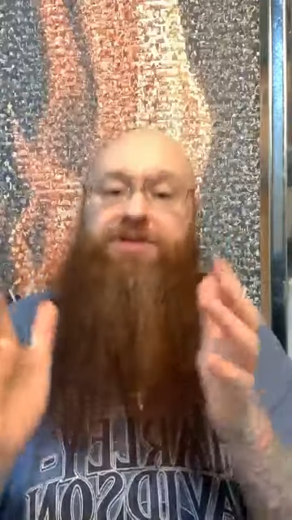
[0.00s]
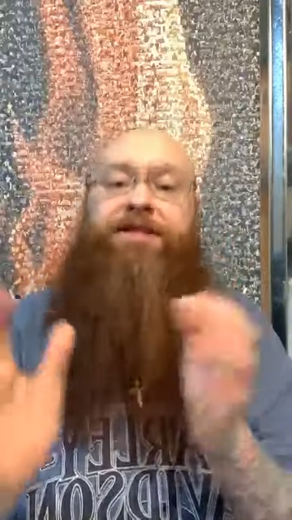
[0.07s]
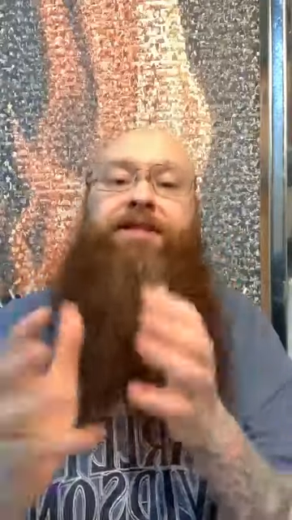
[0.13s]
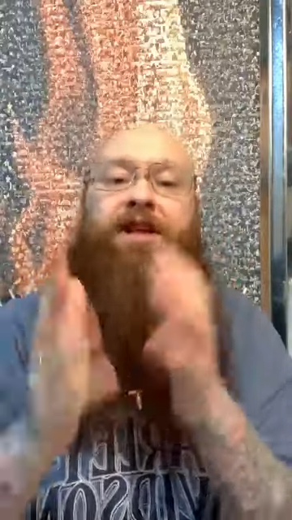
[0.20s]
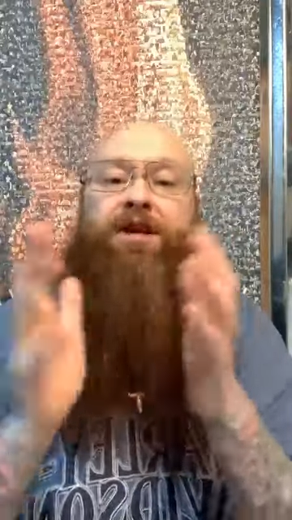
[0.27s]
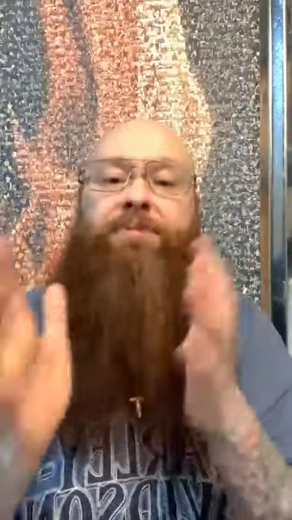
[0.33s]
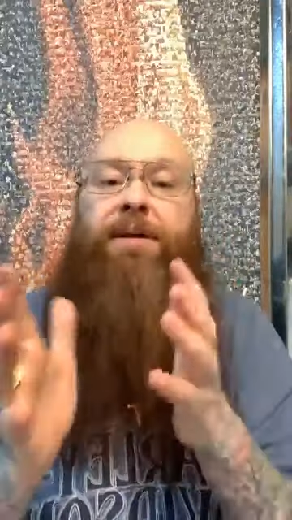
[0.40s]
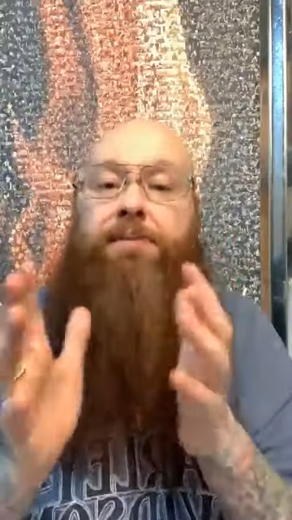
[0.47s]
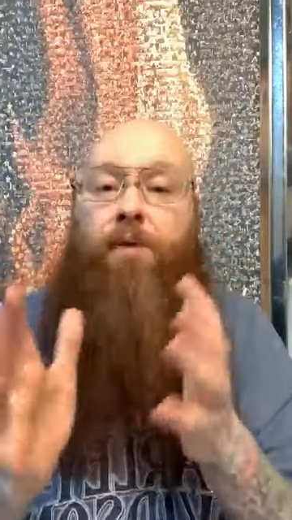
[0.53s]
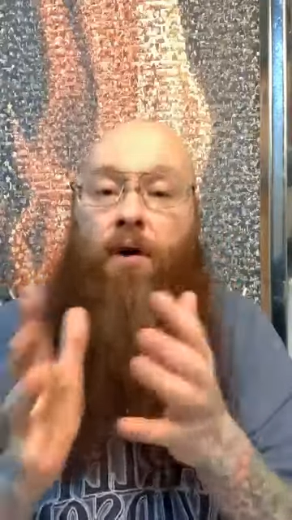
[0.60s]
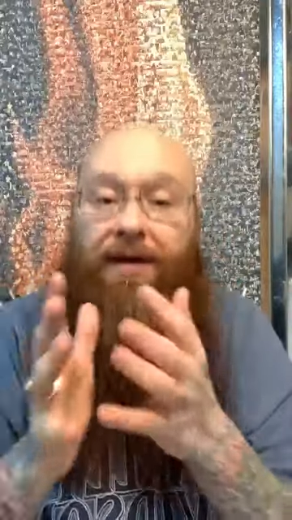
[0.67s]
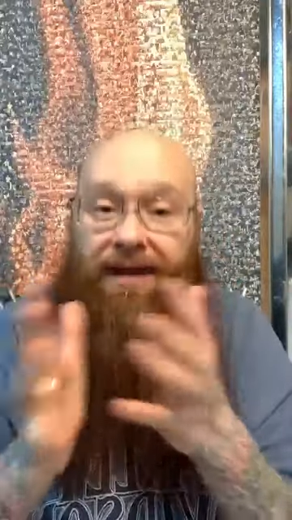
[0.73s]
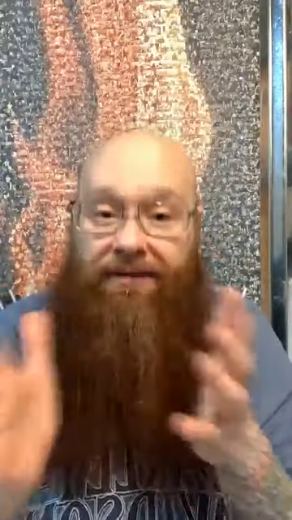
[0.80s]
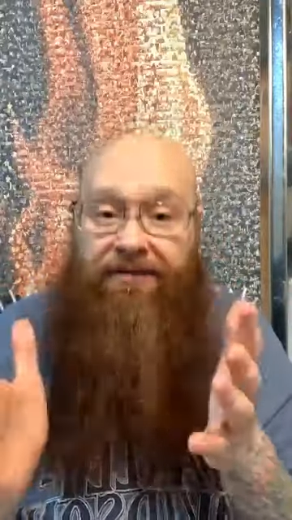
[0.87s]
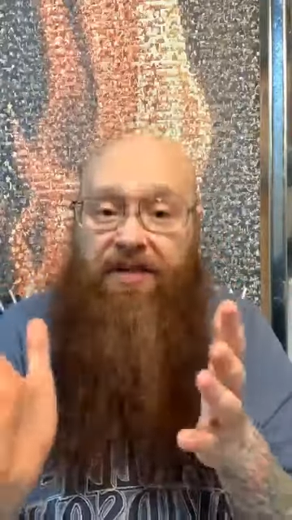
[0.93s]
a little bit more more
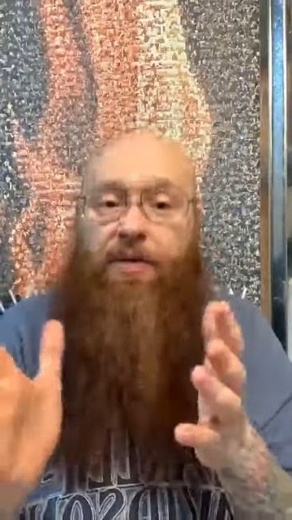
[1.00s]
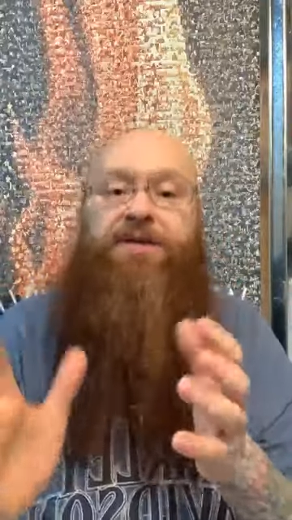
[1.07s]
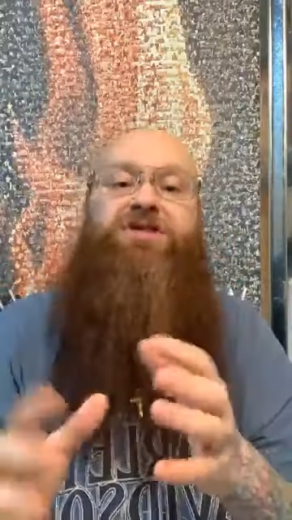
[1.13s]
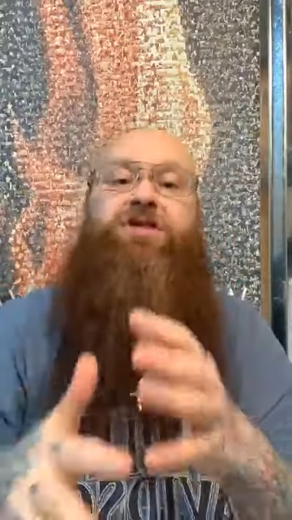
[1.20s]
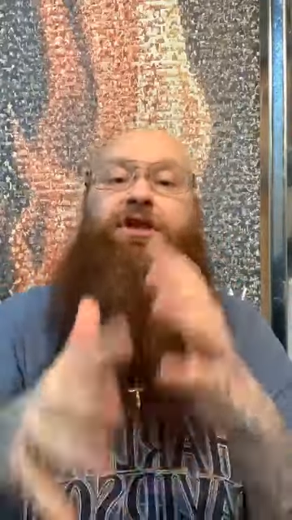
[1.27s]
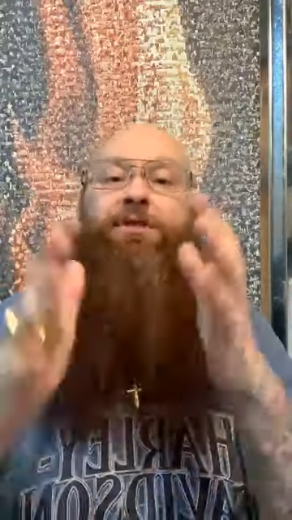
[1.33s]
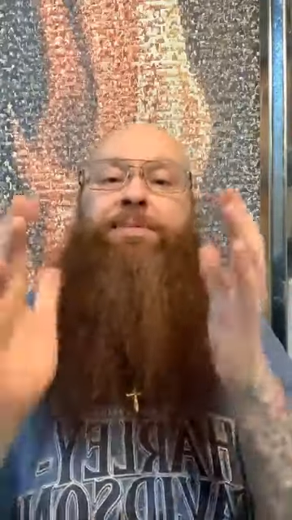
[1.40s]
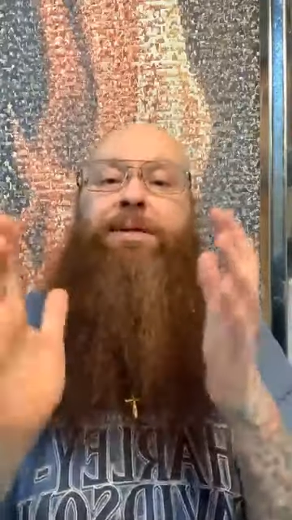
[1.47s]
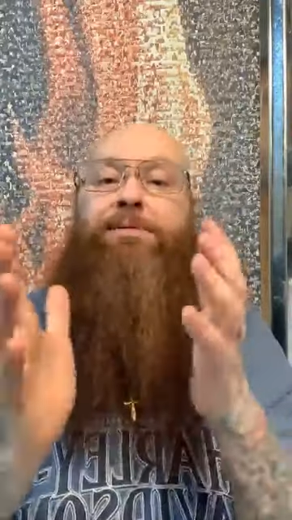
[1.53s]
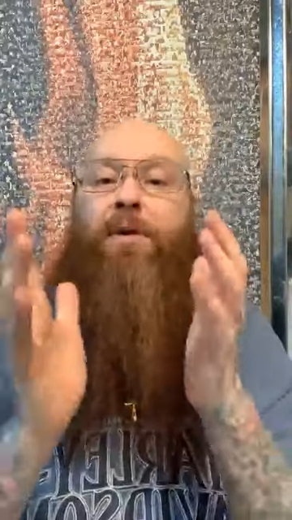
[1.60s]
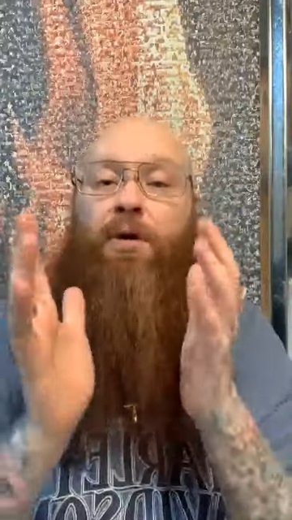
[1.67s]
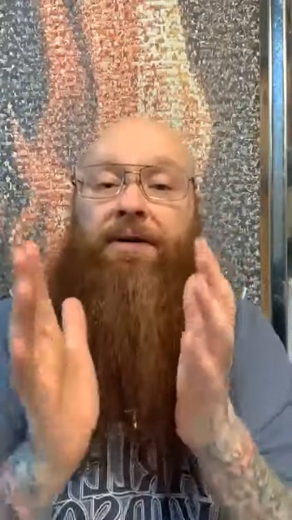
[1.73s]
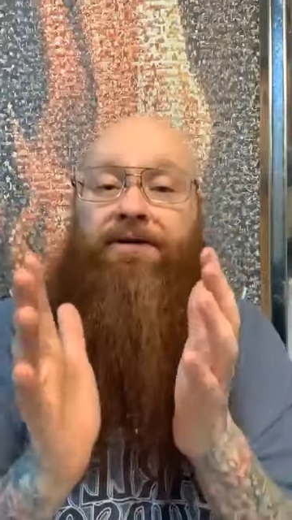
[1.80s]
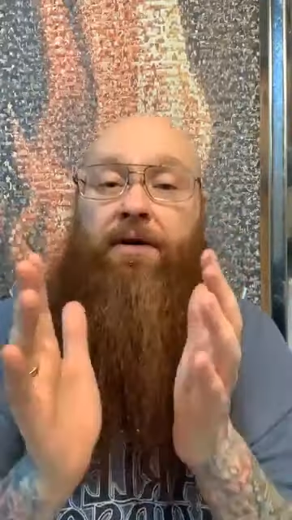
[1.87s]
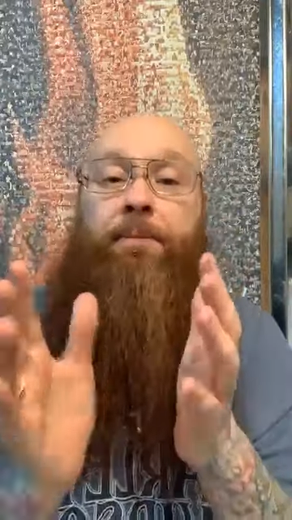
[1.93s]
influence, a little bit
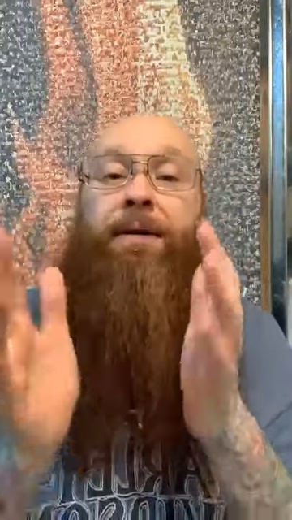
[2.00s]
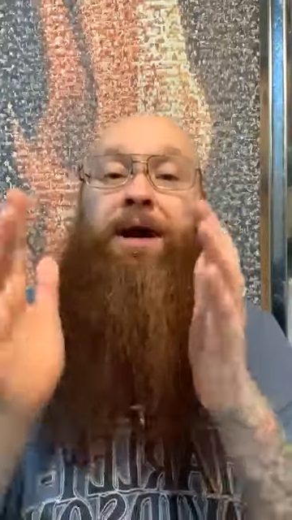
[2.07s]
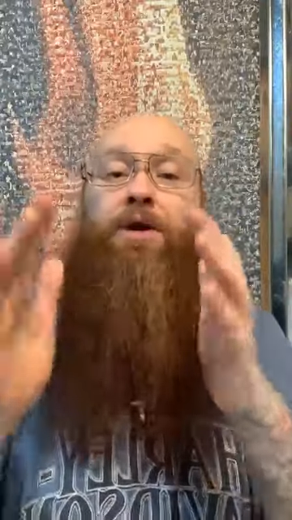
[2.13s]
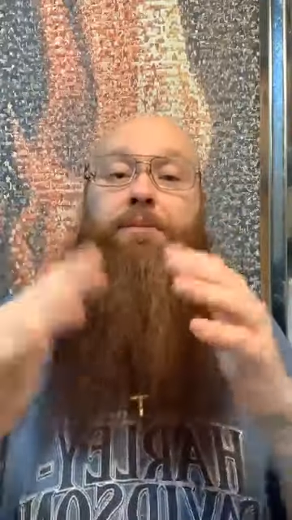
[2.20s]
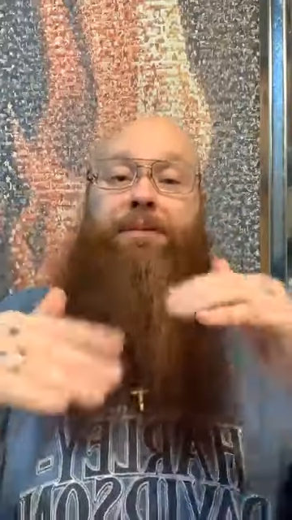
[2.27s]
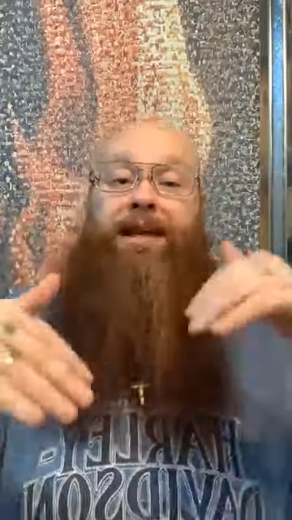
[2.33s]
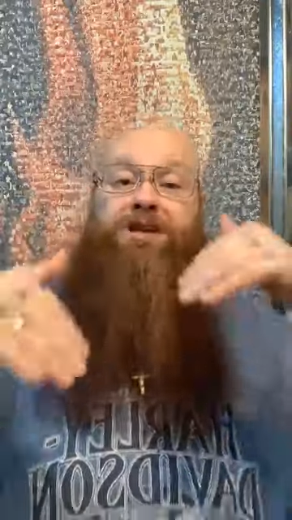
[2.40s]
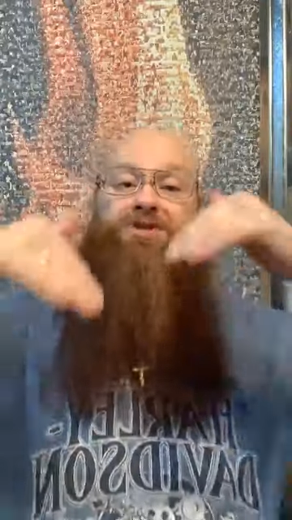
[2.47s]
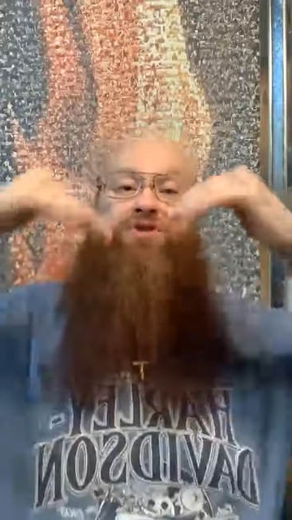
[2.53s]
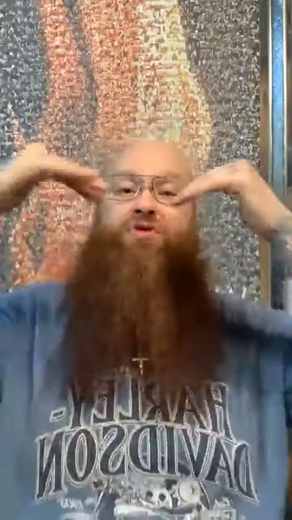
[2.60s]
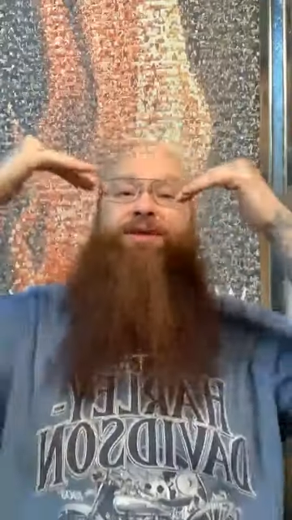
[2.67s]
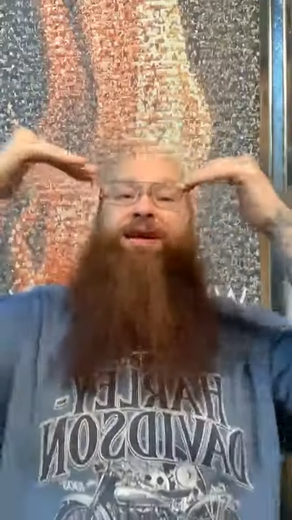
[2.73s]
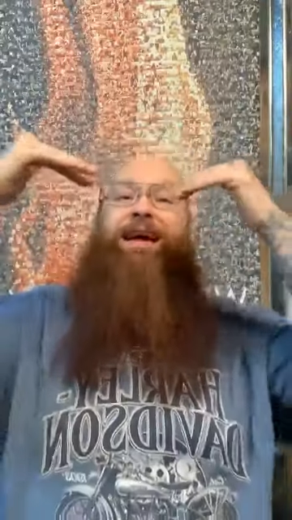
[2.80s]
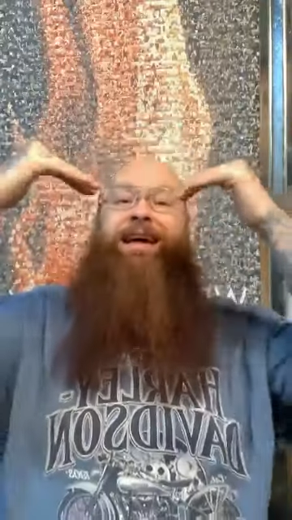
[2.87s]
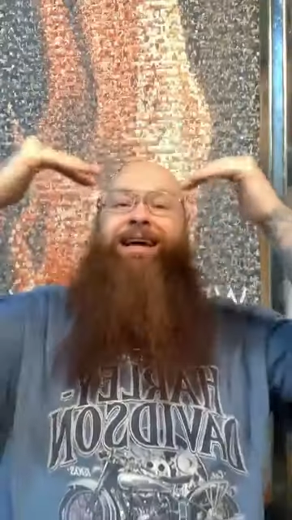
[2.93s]
more of a bigger ministry
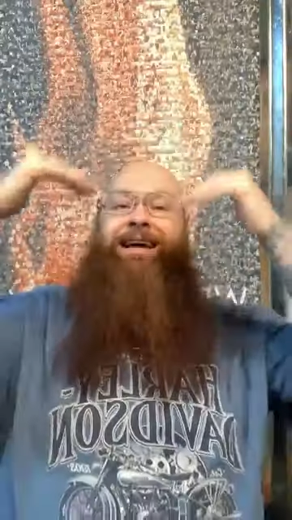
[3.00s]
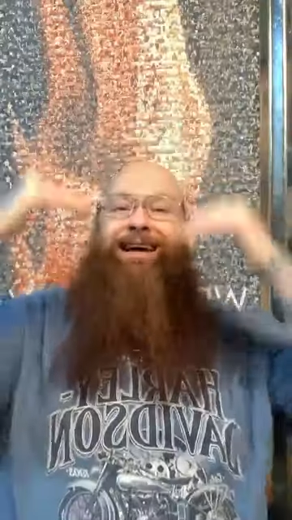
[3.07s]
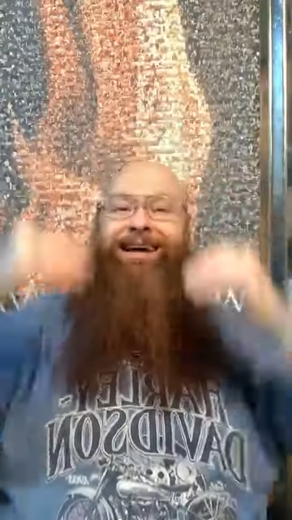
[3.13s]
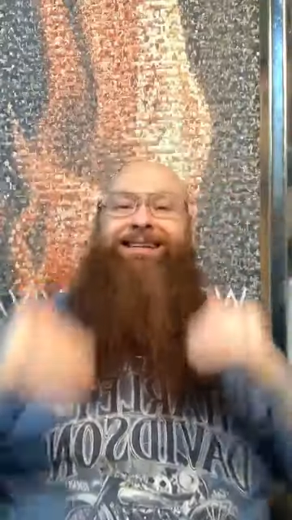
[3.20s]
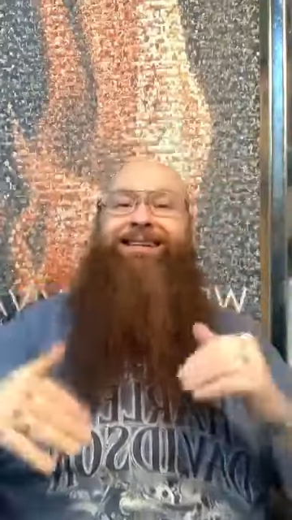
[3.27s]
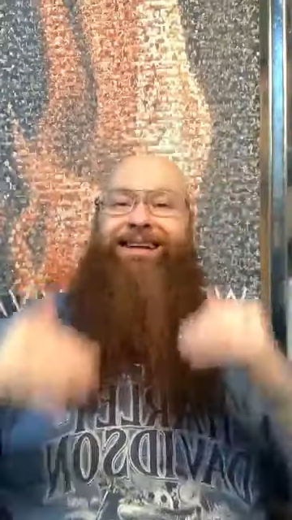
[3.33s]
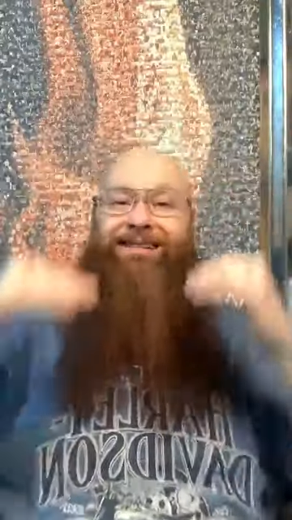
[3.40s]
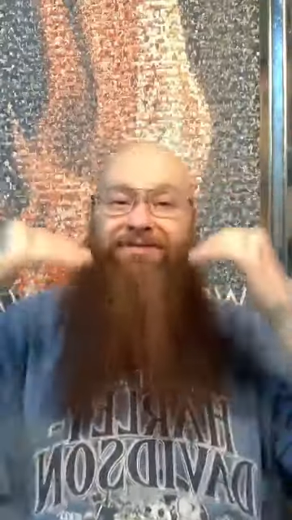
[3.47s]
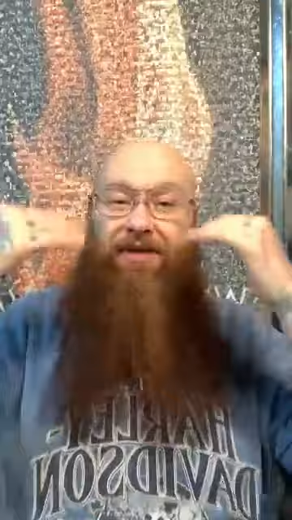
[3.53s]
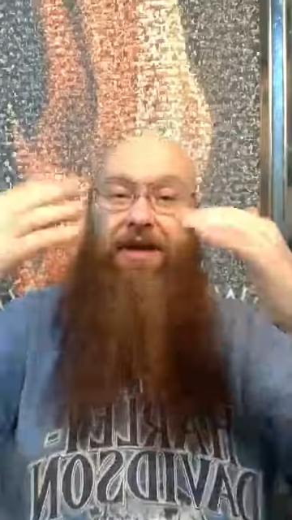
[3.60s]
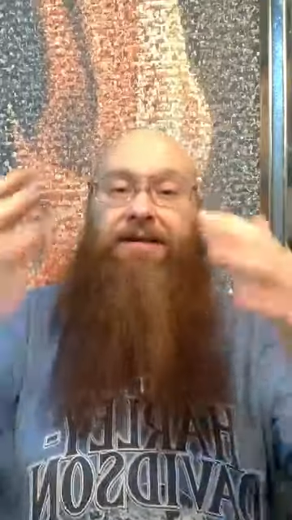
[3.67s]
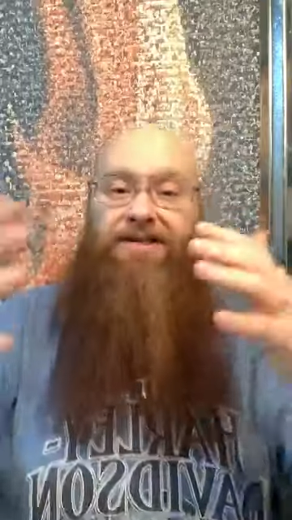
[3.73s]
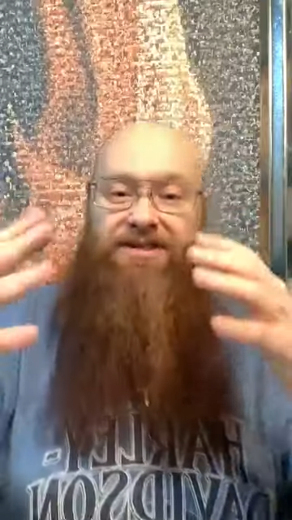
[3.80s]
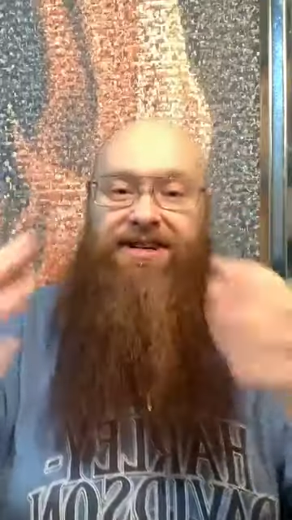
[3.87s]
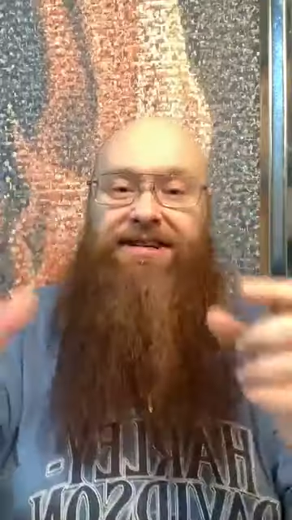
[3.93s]
uh, as far
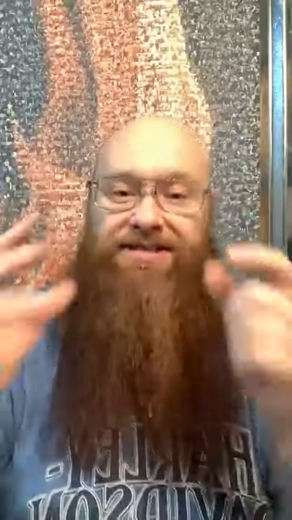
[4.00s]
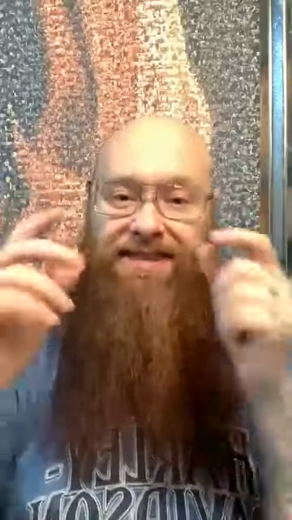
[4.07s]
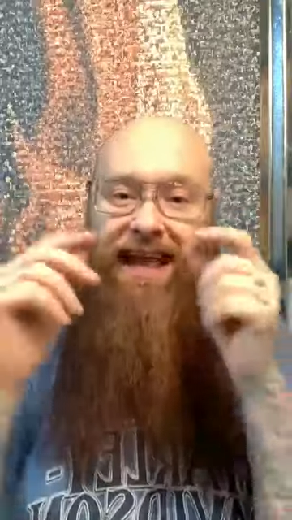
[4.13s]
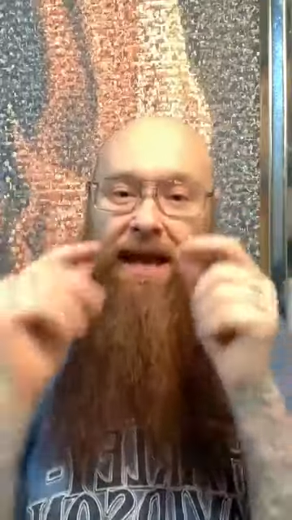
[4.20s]
as he's now